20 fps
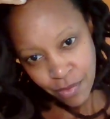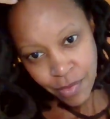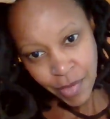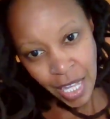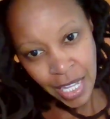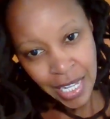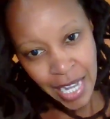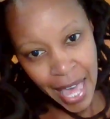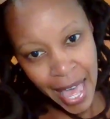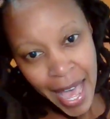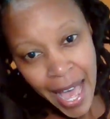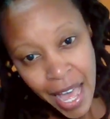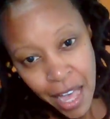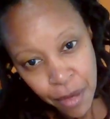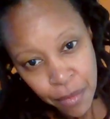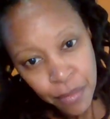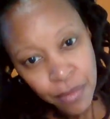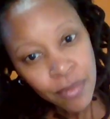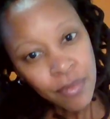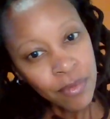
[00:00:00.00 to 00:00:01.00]
a
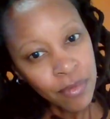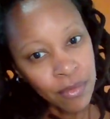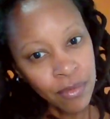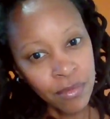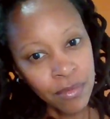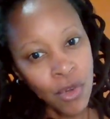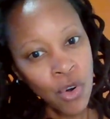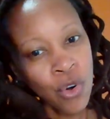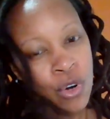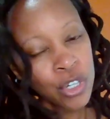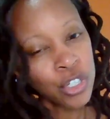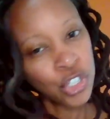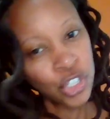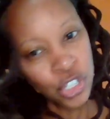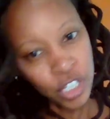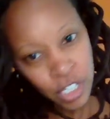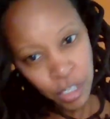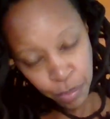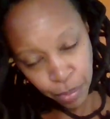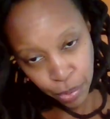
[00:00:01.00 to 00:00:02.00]
lamb or
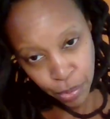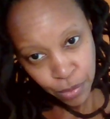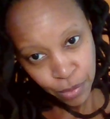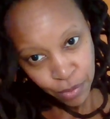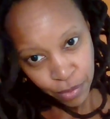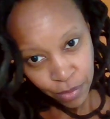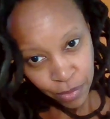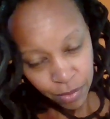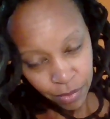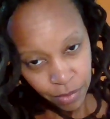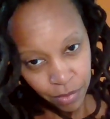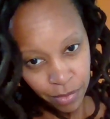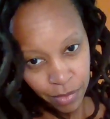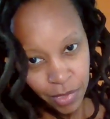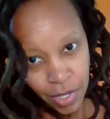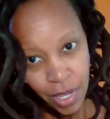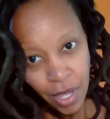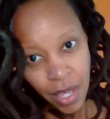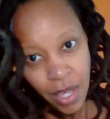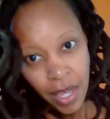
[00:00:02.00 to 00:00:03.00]
sheep.
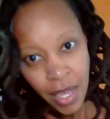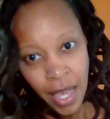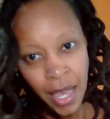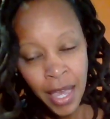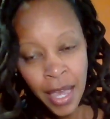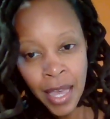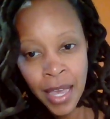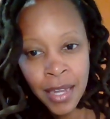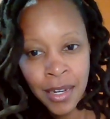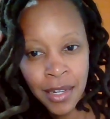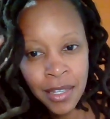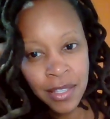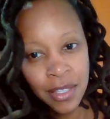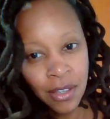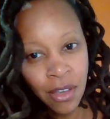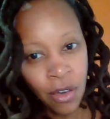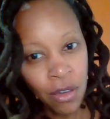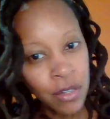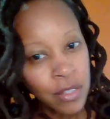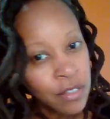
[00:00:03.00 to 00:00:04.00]
And it's
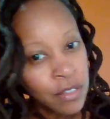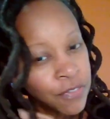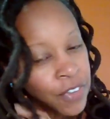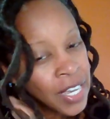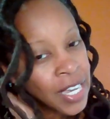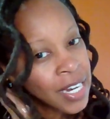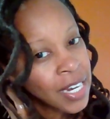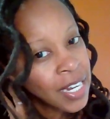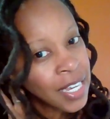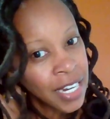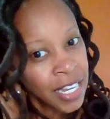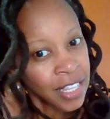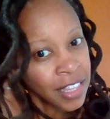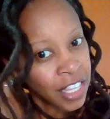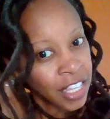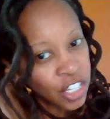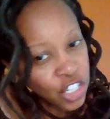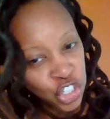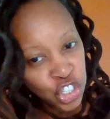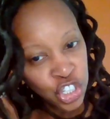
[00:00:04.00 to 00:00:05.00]
cultivated and
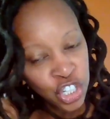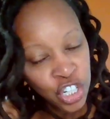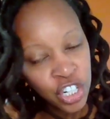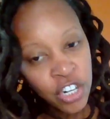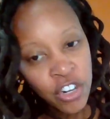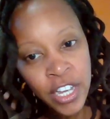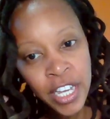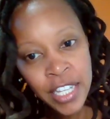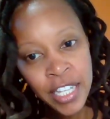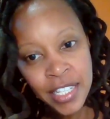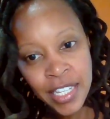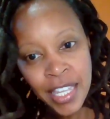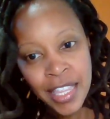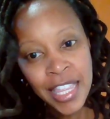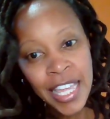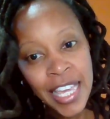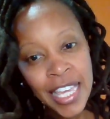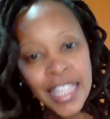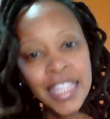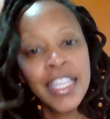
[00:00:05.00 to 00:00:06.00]
they shear it
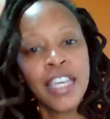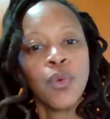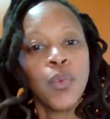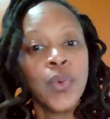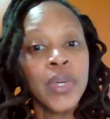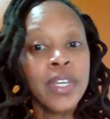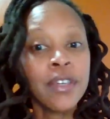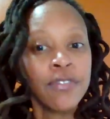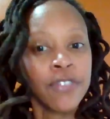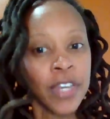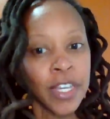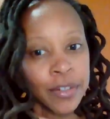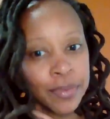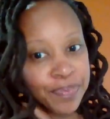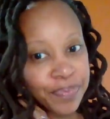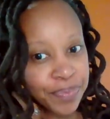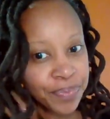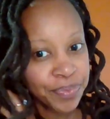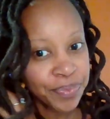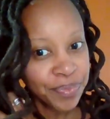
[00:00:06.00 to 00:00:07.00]
and then they weave it.
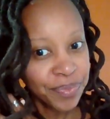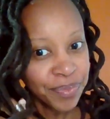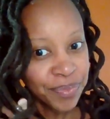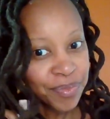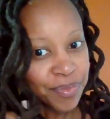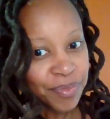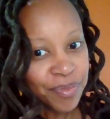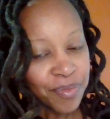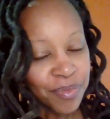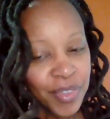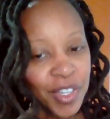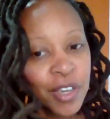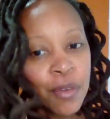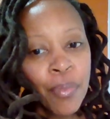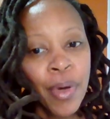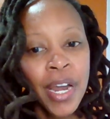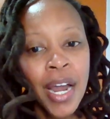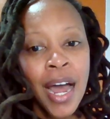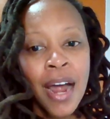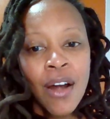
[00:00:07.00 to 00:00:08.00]

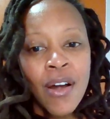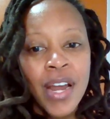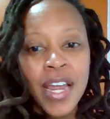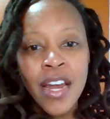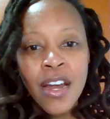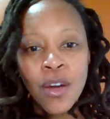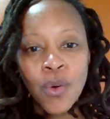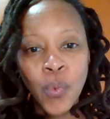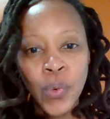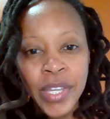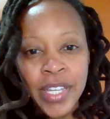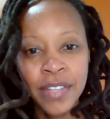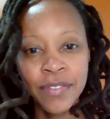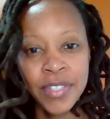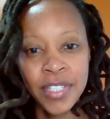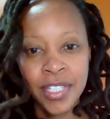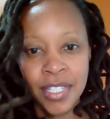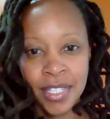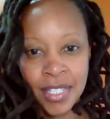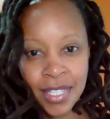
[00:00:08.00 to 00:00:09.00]
But our hair
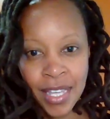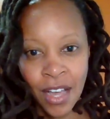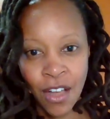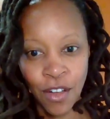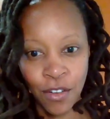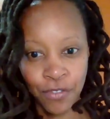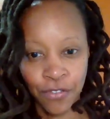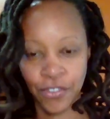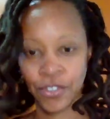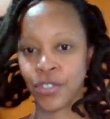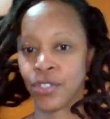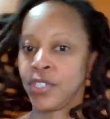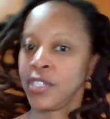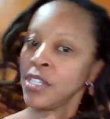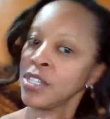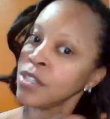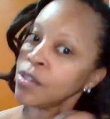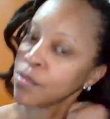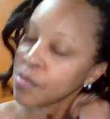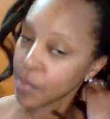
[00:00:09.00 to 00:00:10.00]
weaves itself, you
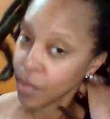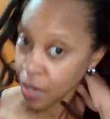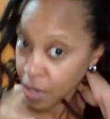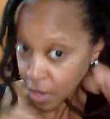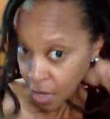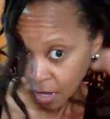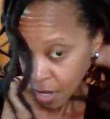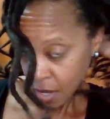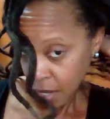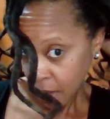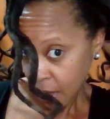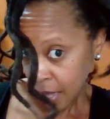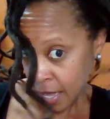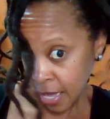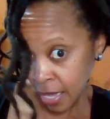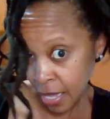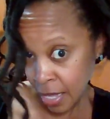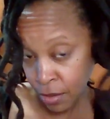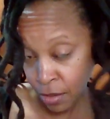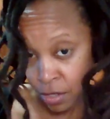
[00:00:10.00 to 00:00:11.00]
see.
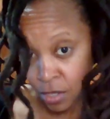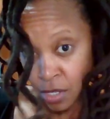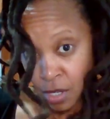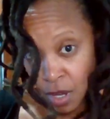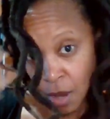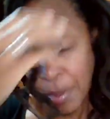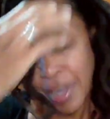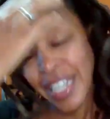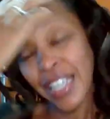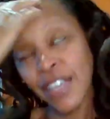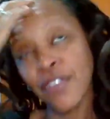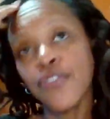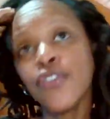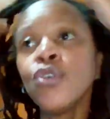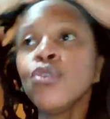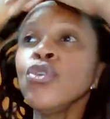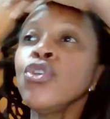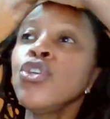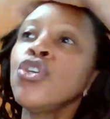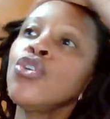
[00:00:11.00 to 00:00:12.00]
And but if
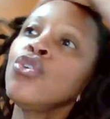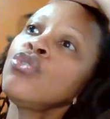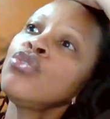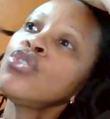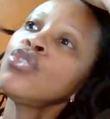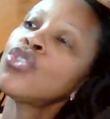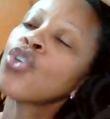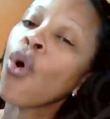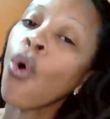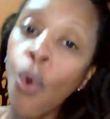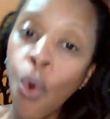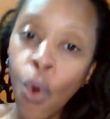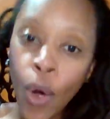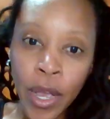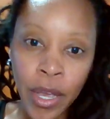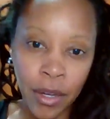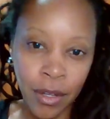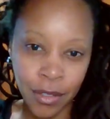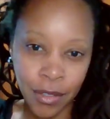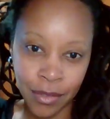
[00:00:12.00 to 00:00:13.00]
you use
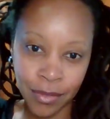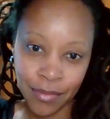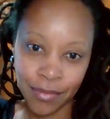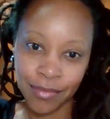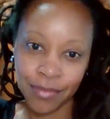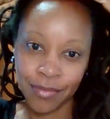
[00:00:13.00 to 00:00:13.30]
oil,